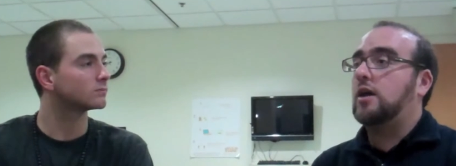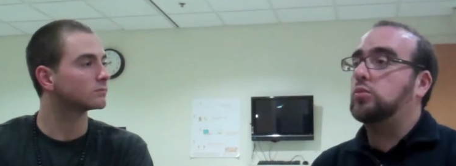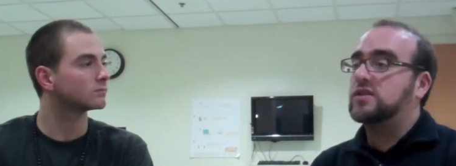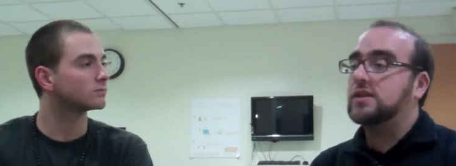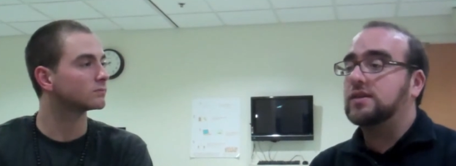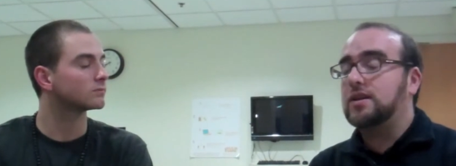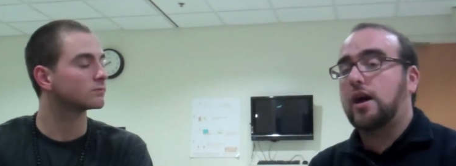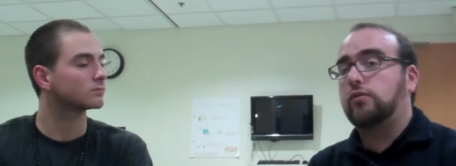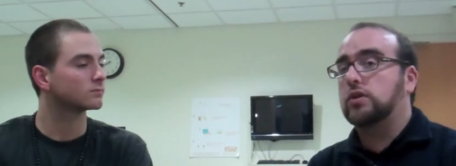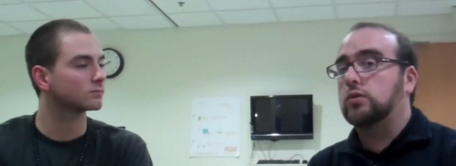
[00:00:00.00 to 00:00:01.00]
Speaker 1: embassy to
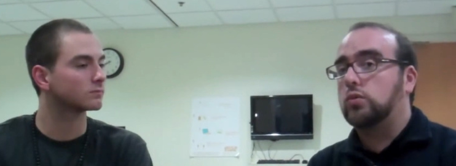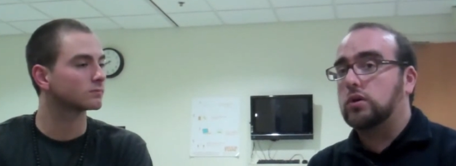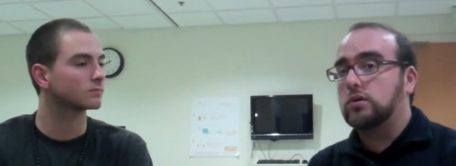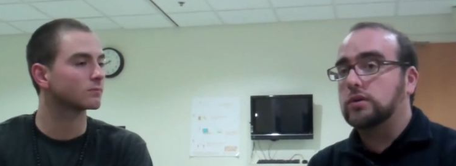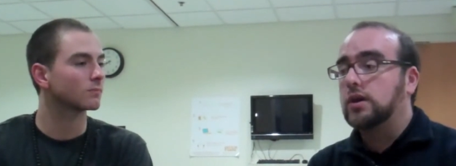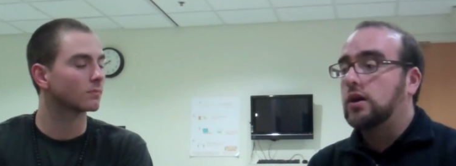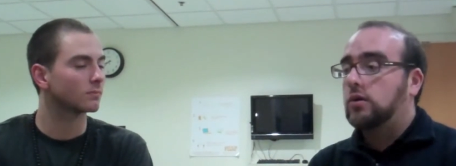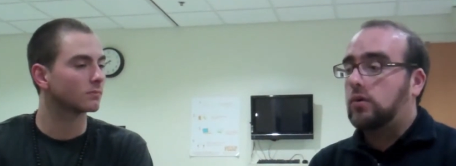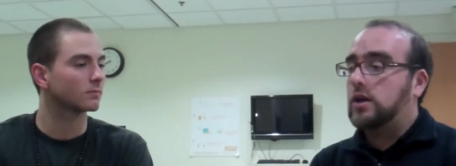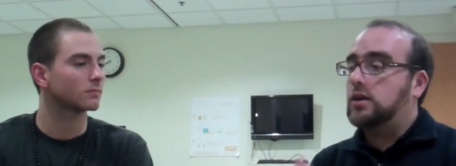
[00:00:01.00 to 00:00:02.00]
the African world
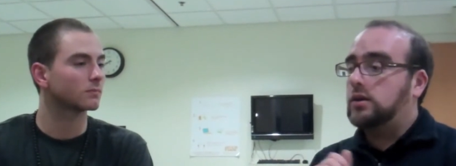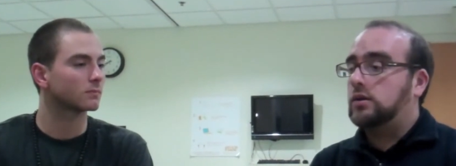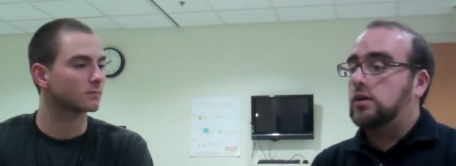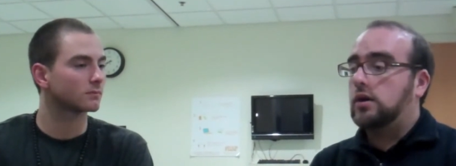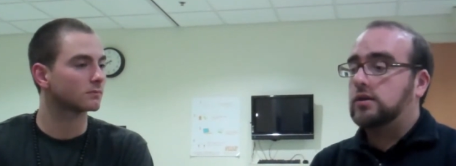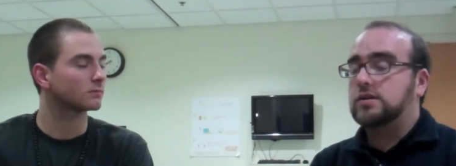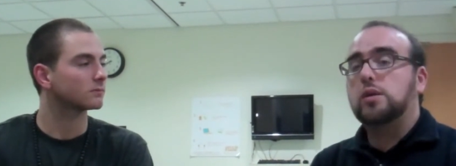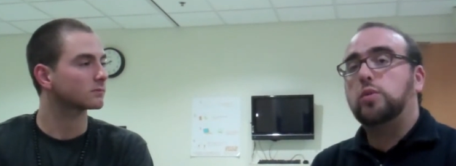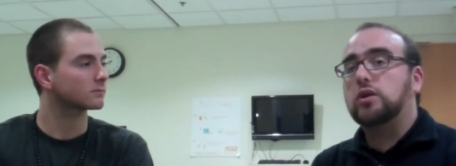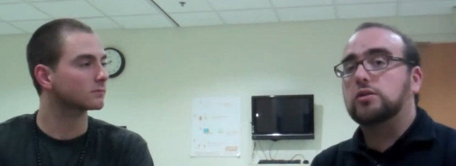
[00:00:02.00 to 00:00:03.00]
right in uh,
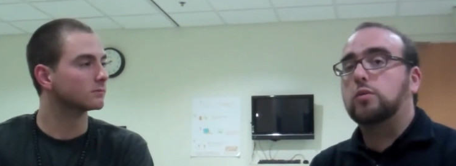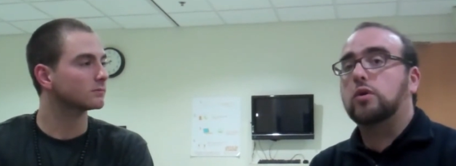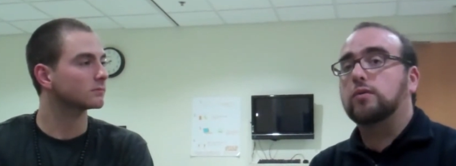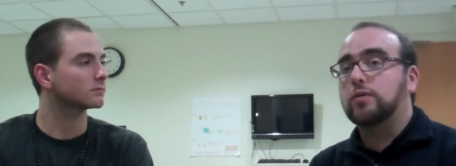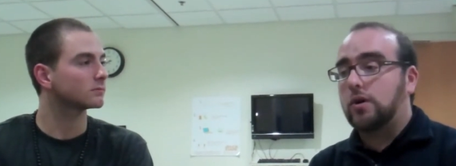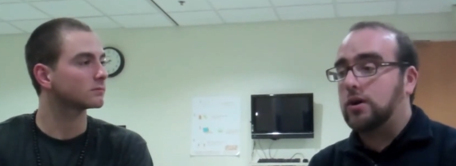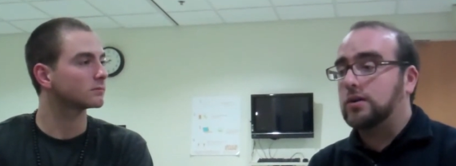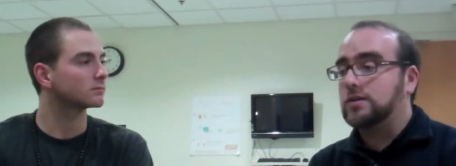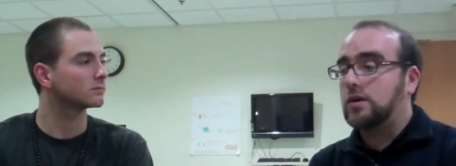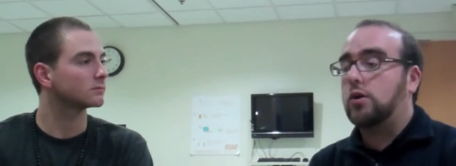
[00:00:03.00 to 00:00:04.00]
St. Petersburg,
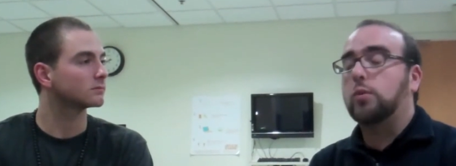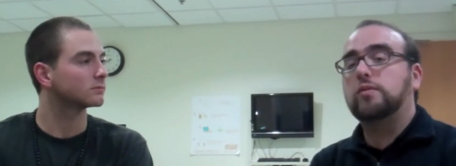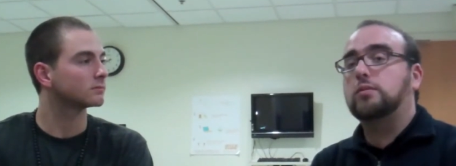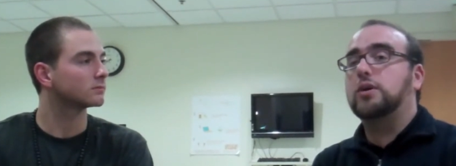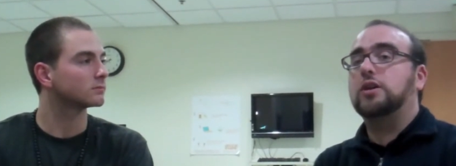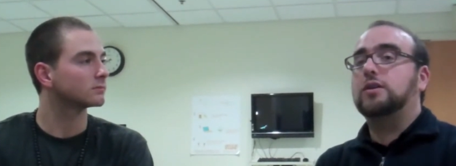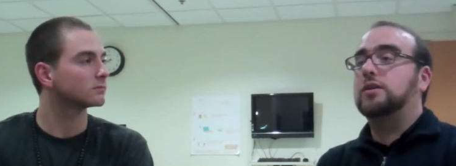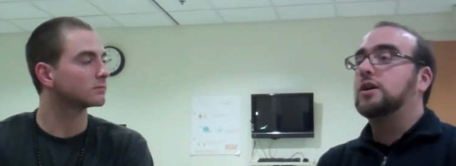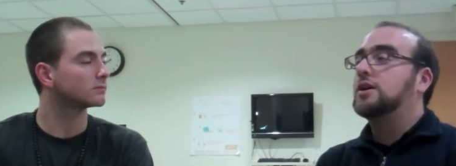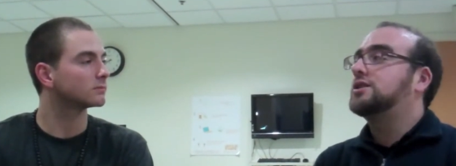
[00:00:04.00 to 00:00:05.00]
Florida. So I hope everybody can
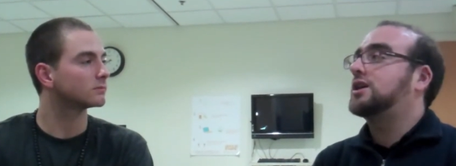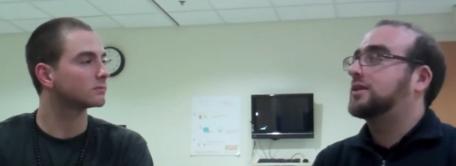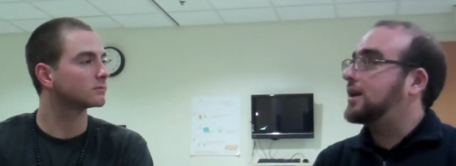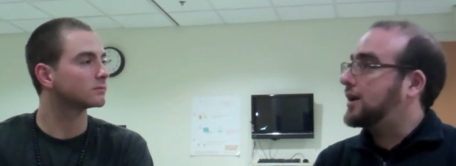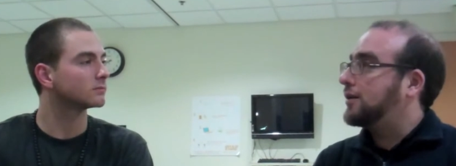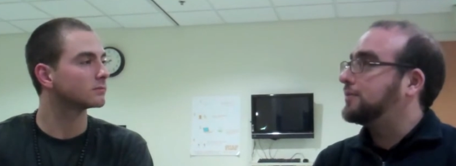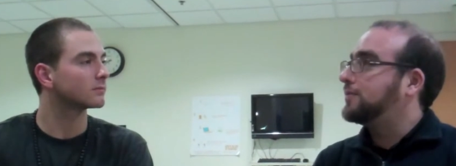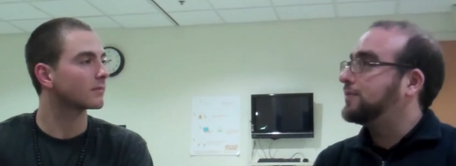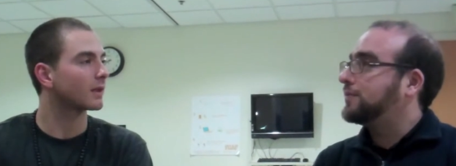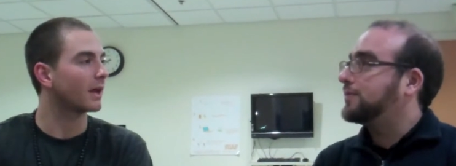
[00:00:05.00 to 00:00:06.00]
check that out.
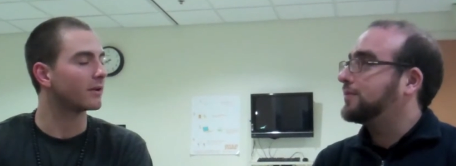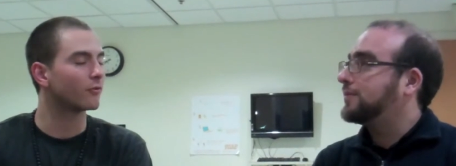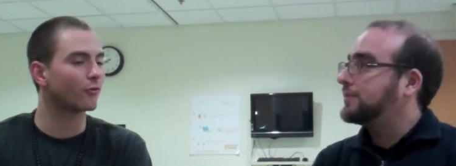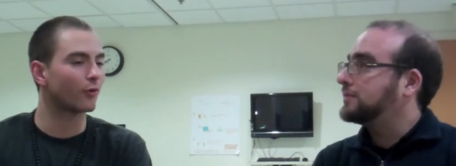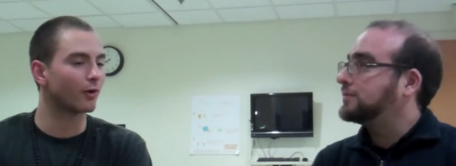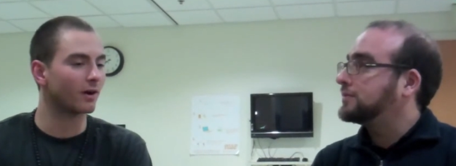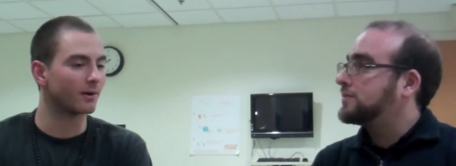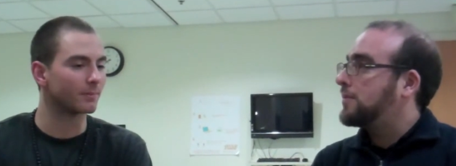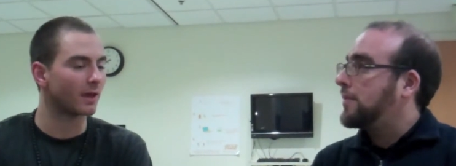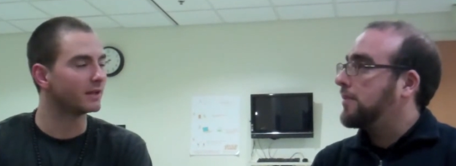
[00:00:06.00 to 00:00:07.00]
Speaker 2: And for
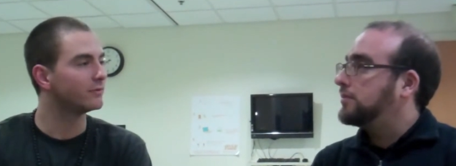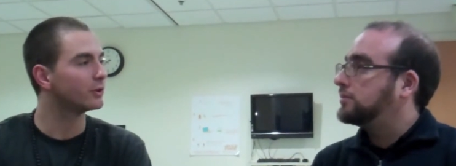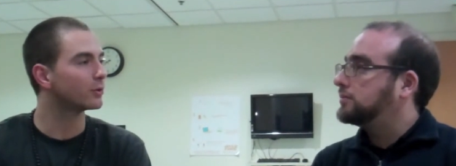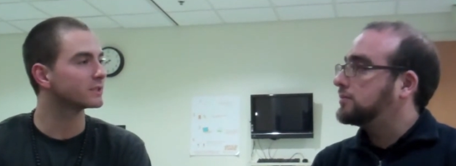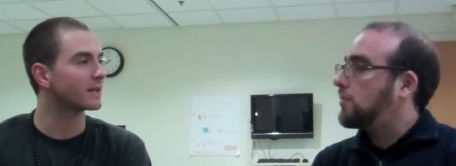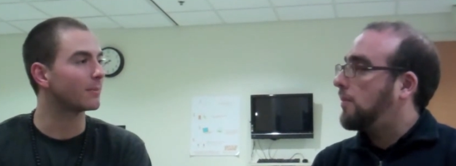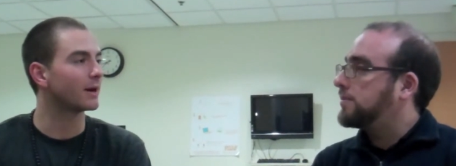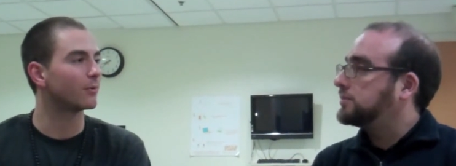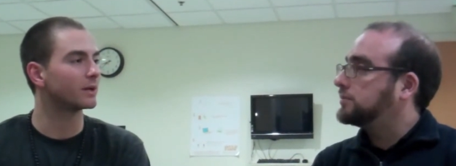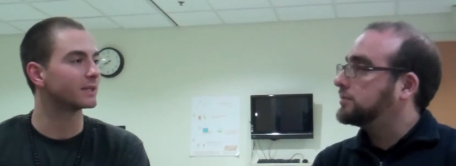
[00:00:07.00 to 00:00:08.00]
um, any viewers that
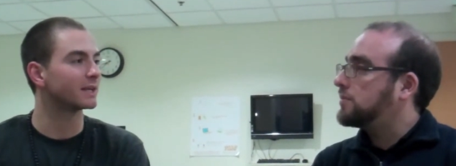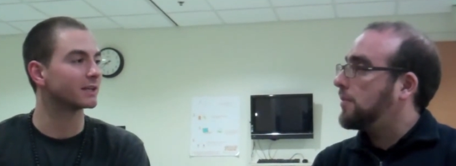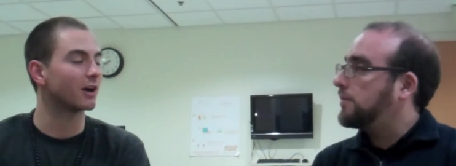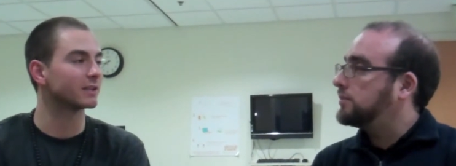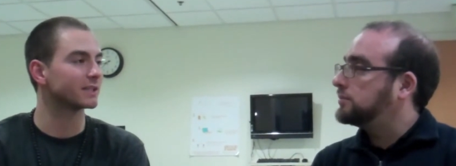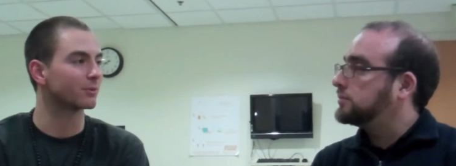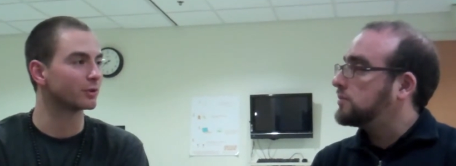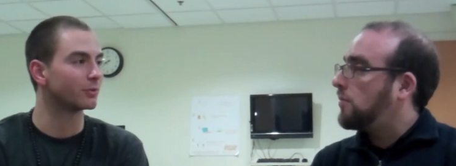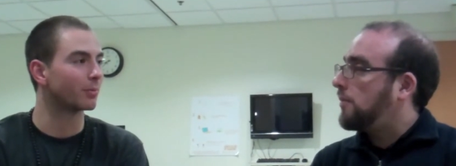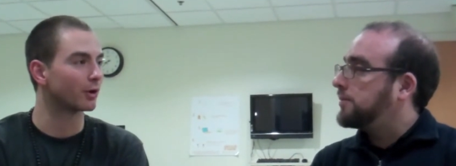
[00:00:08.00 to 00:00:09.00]
might want to get in contact
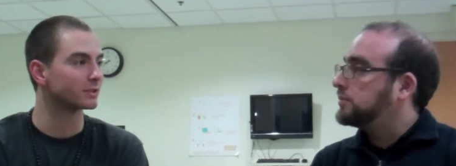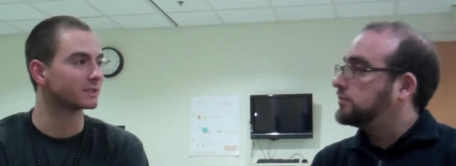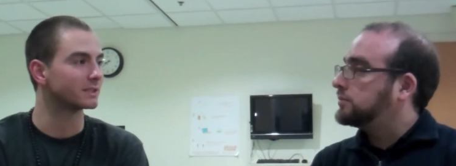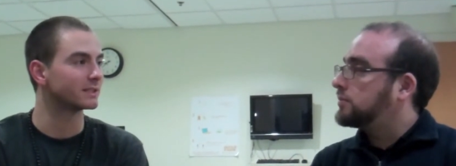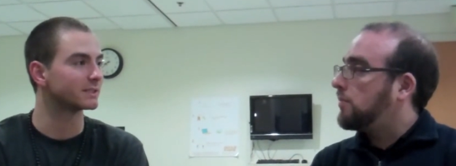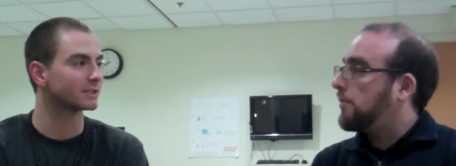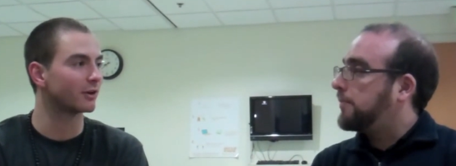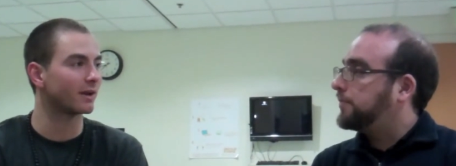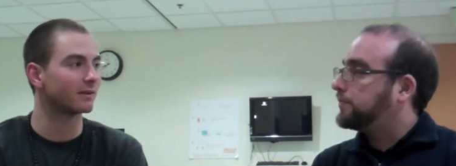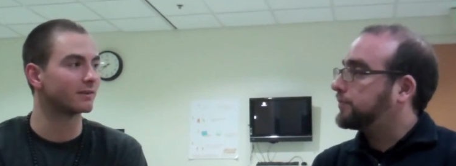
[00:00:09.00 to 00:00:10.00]
with you personally, is
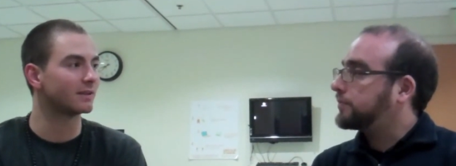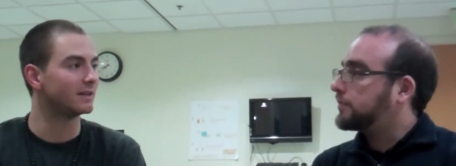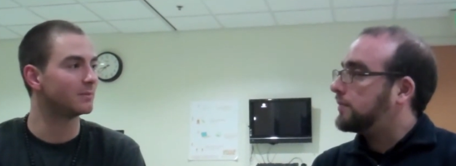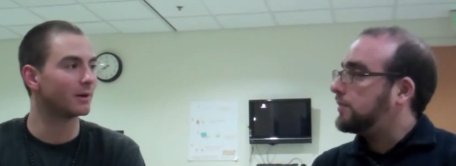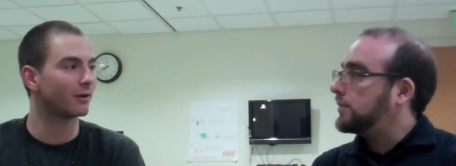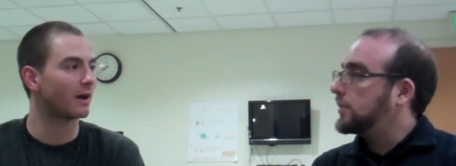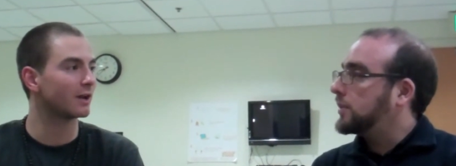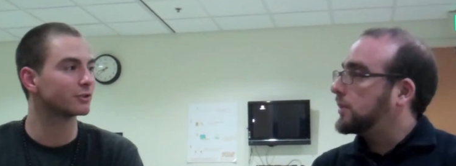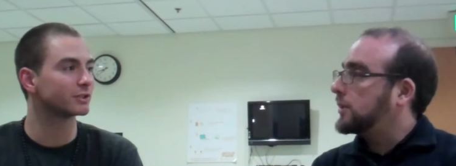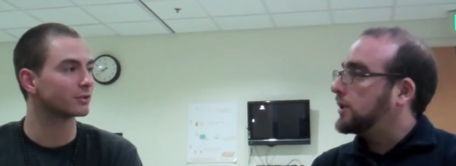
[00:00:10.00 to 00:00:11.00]
there an email
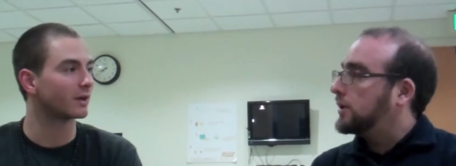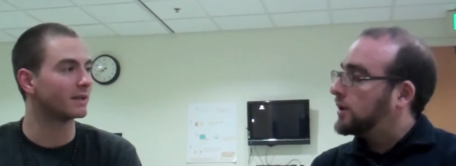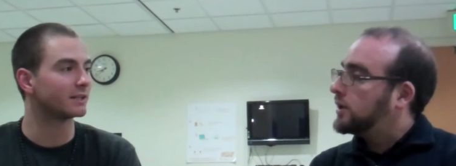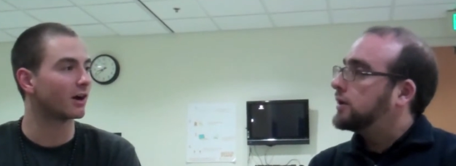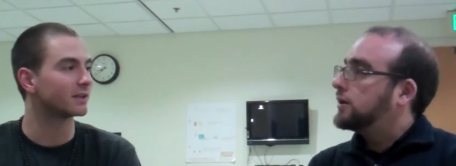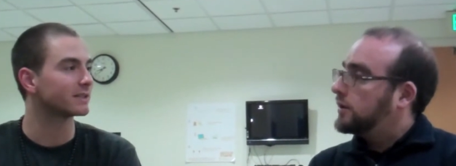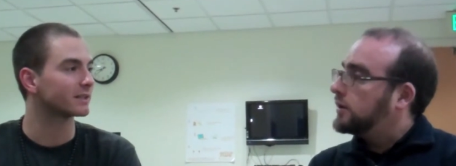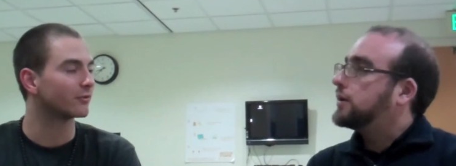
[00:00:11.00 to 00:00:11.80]
address or any contact